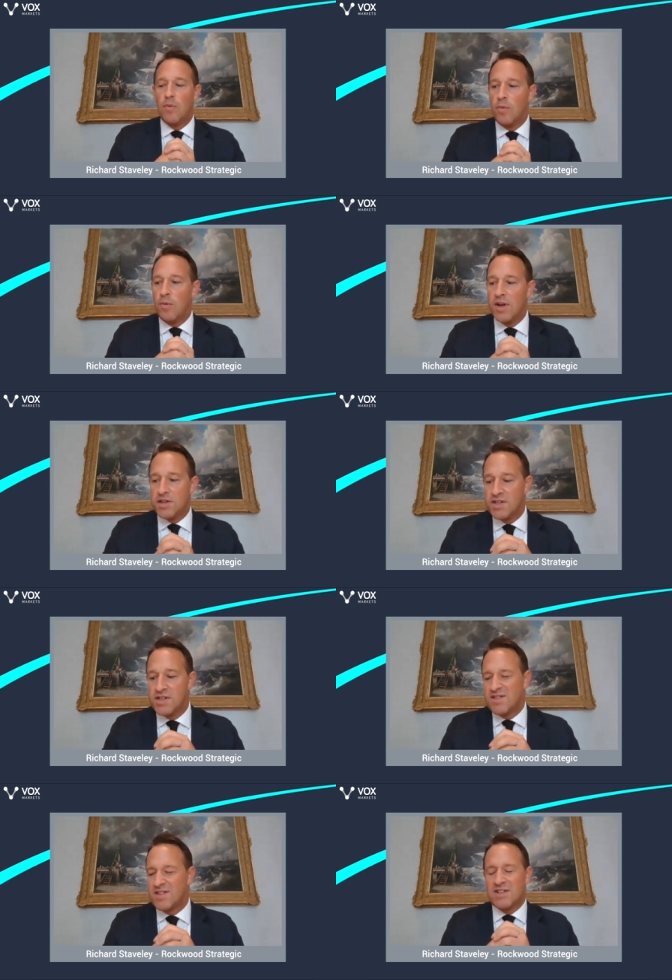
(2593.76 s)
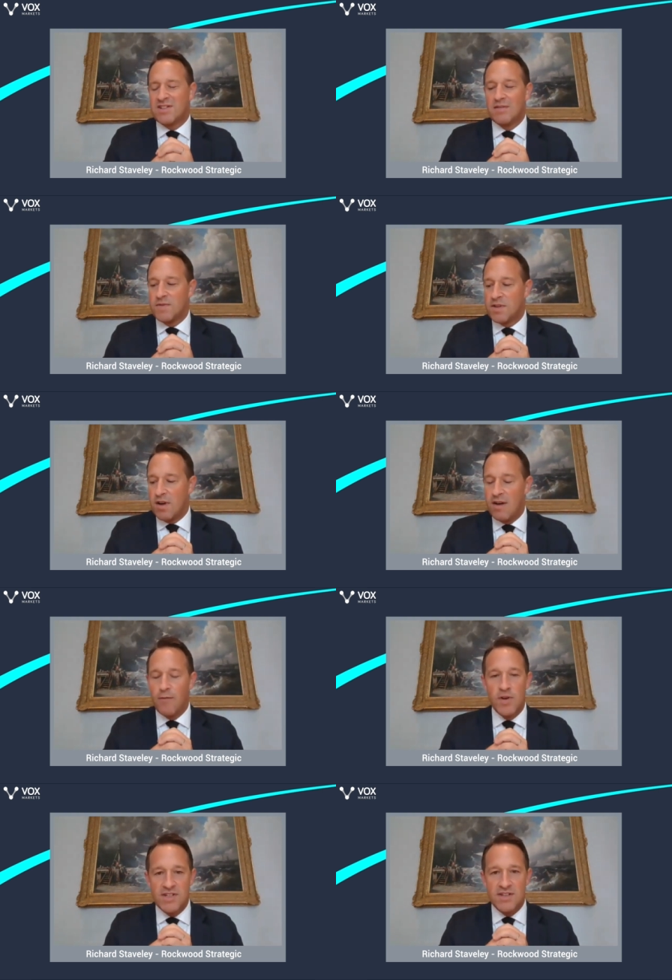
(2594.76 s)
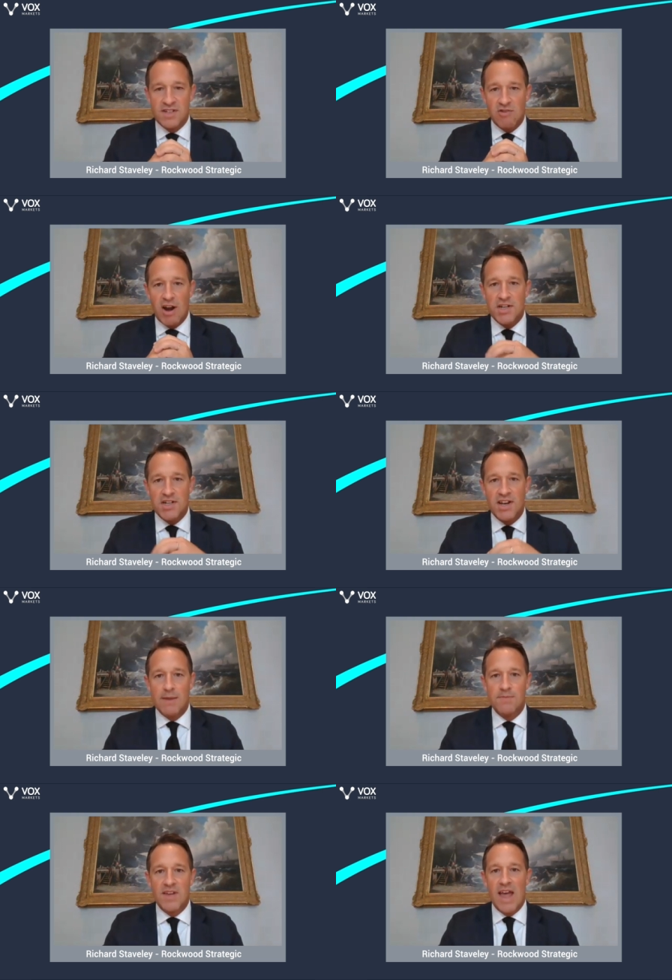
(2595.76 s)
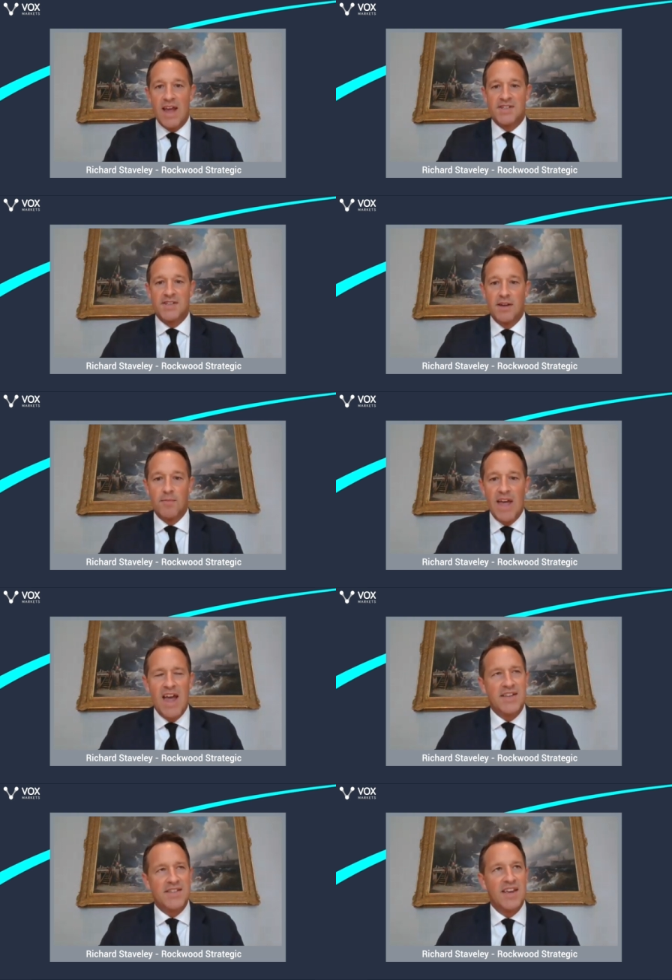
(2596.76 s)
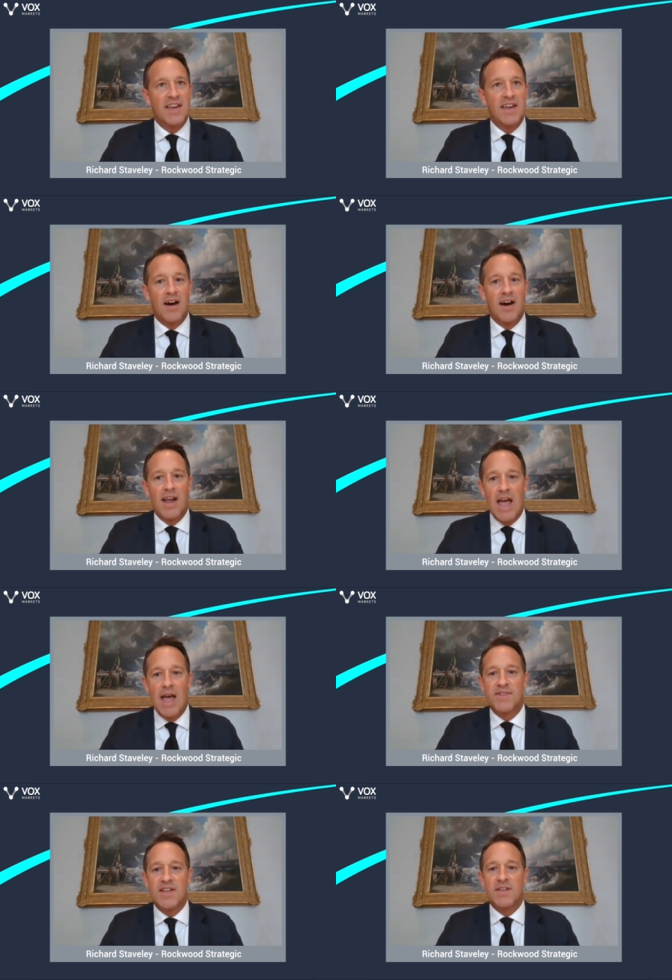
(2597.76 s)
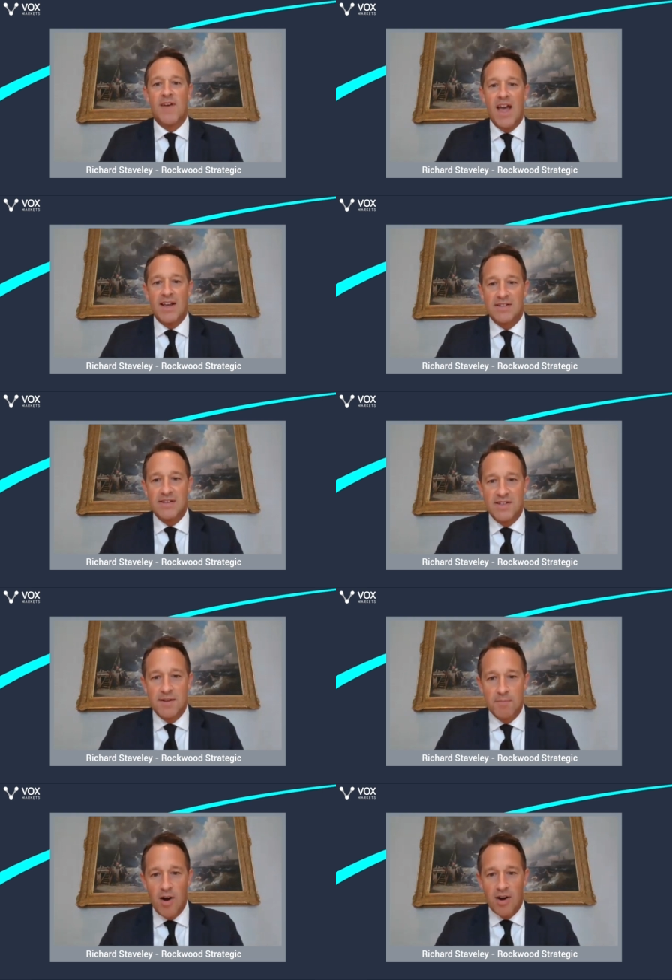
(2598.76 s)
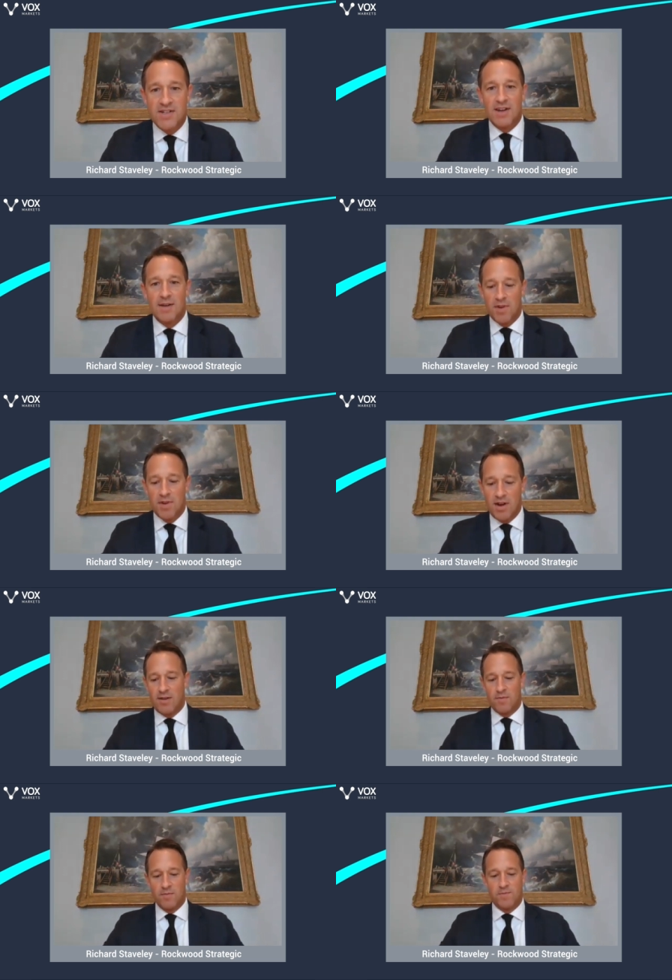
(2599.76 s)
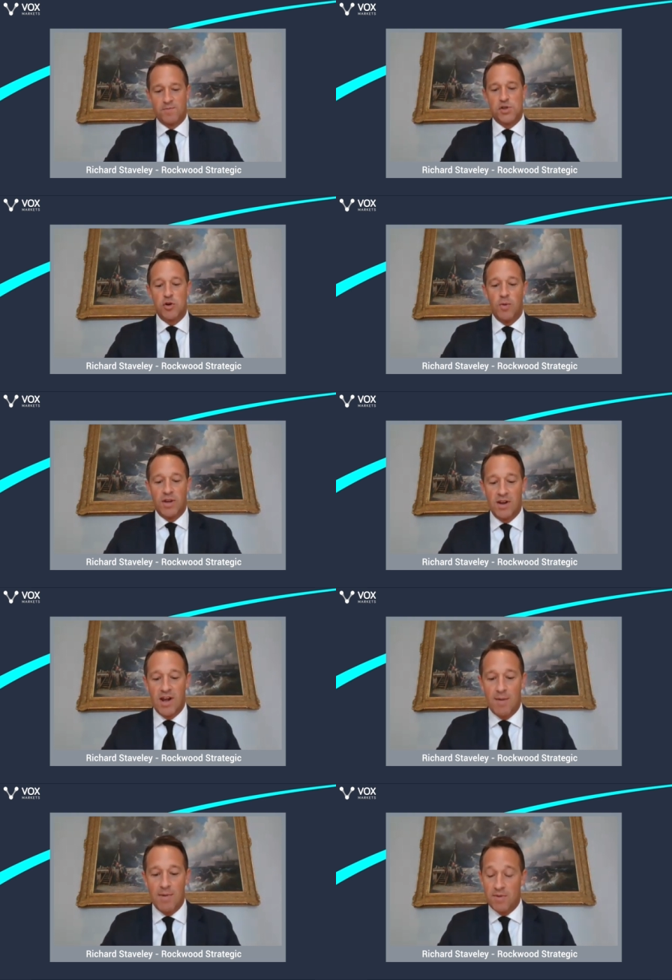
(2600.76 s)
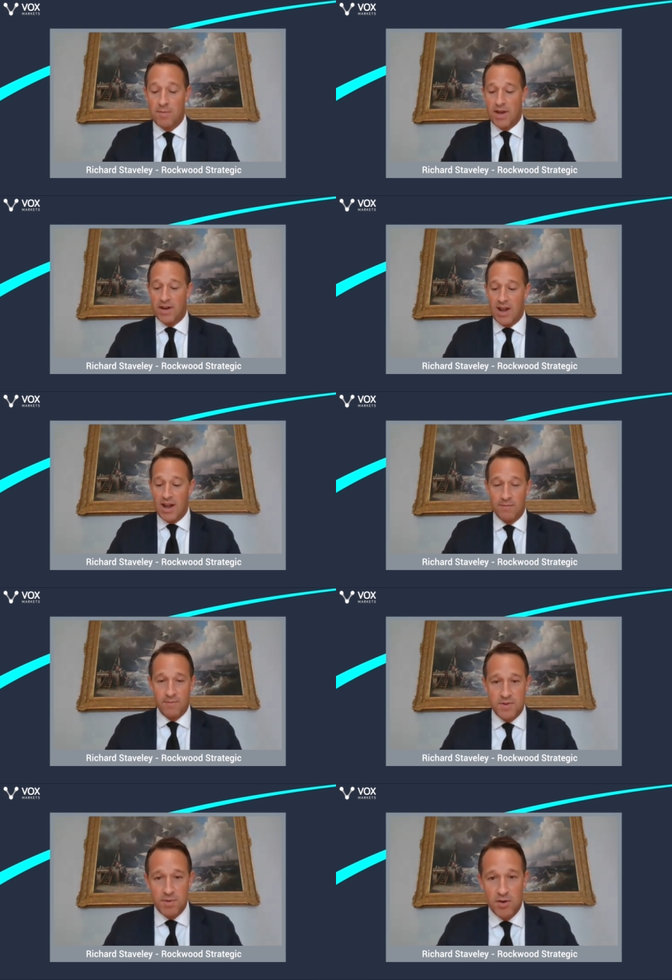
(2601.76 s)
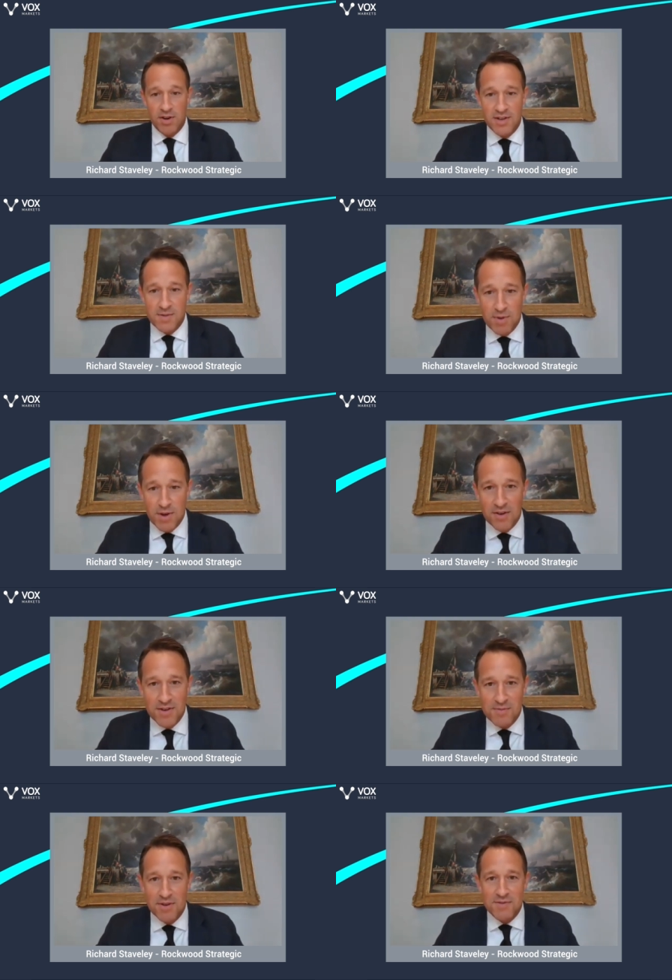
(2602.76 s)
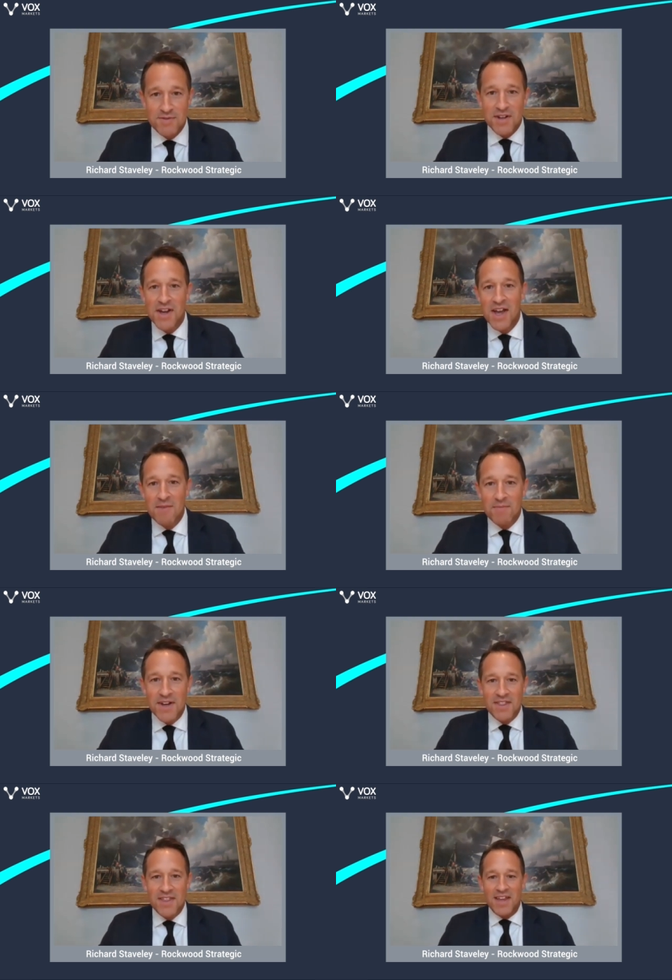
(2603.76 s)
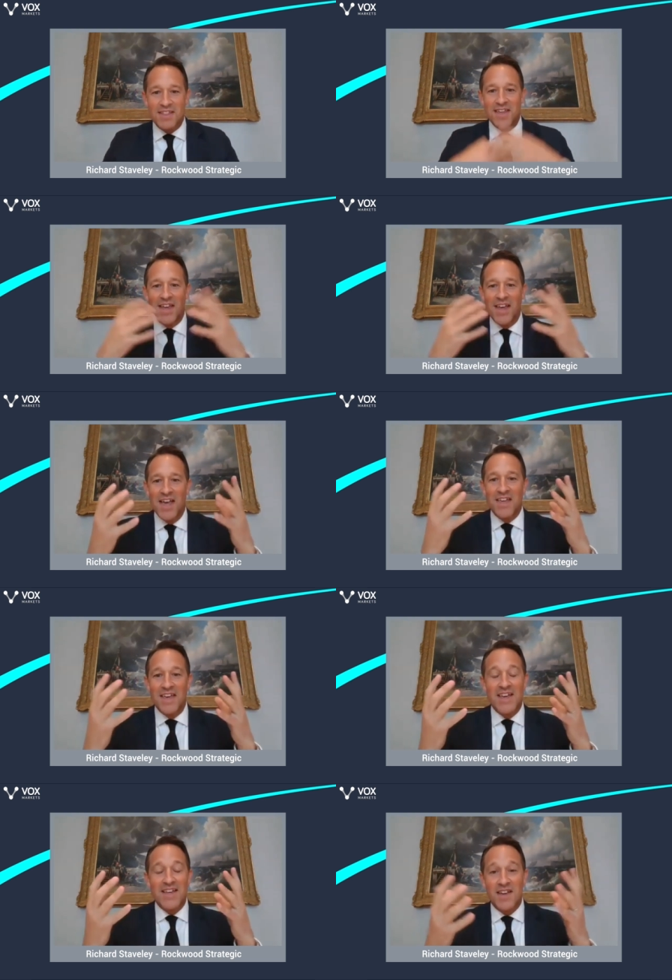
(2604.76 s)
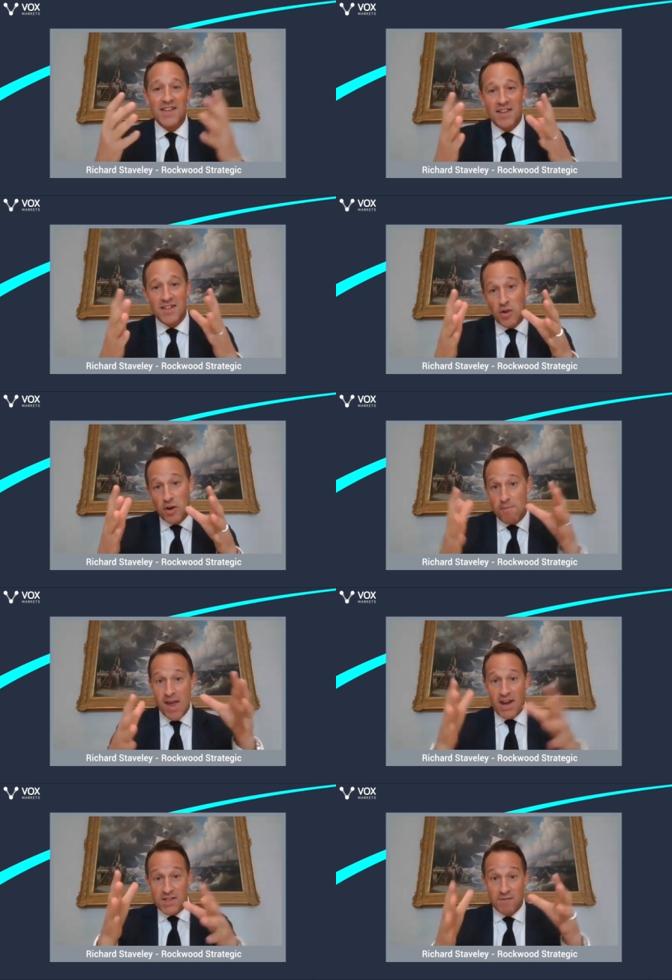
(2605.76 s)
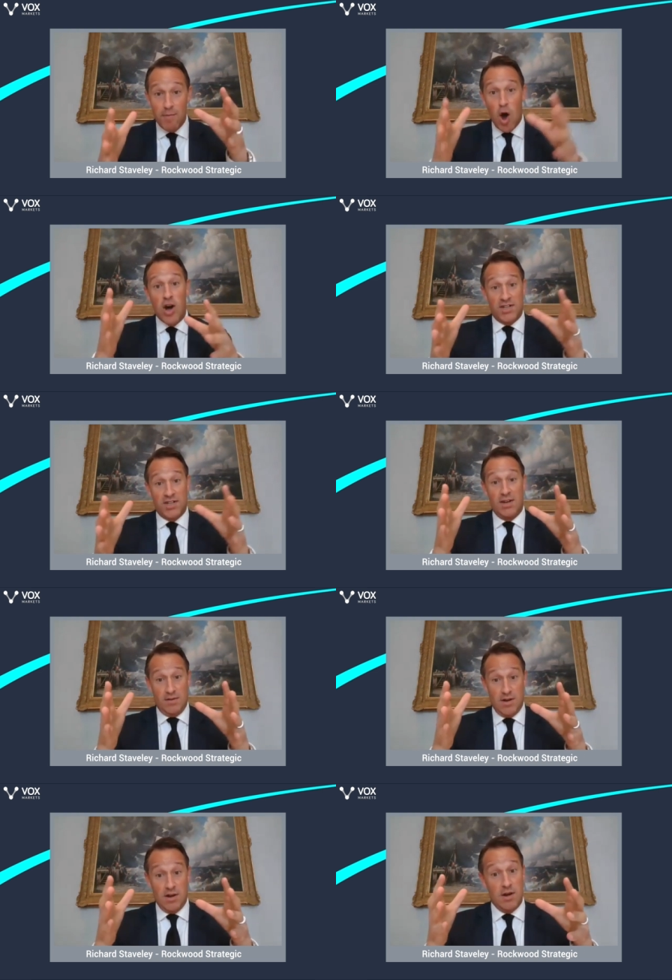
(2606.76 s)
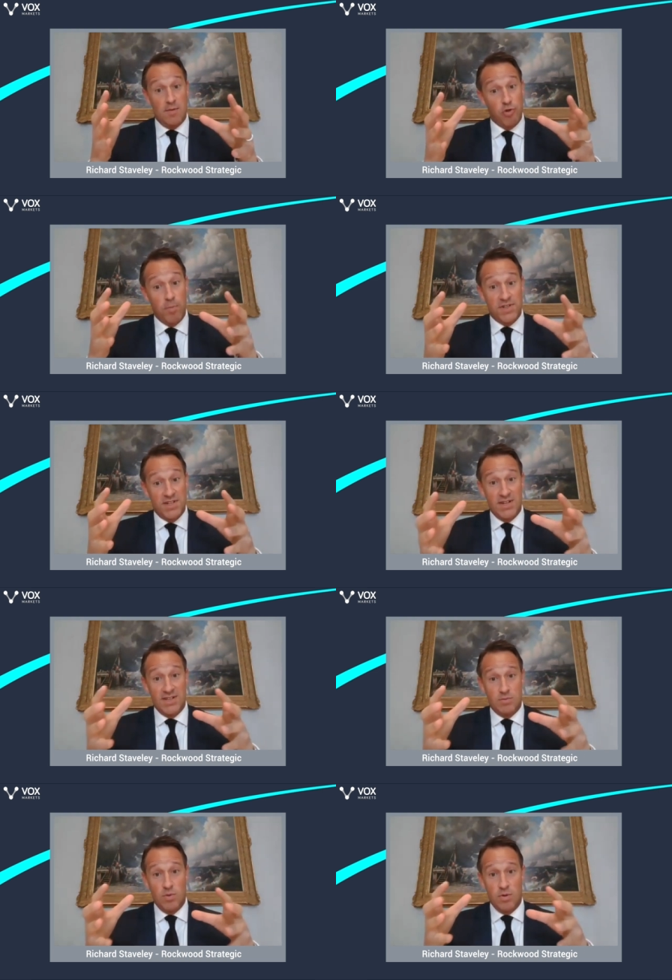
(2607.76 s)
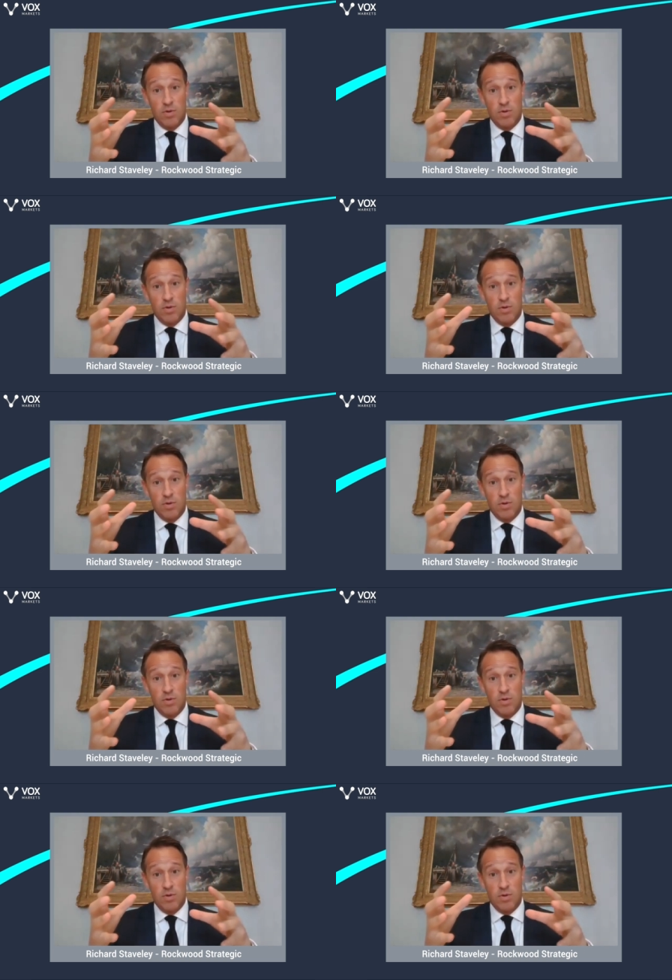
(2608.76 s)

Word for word: which is, I've always said, strangely named Exium, X-E-I-M. It stands for excellence in marketing, but I'm sure we could have come up with a better name, to be honest with you. But it's got a mix of marketing properties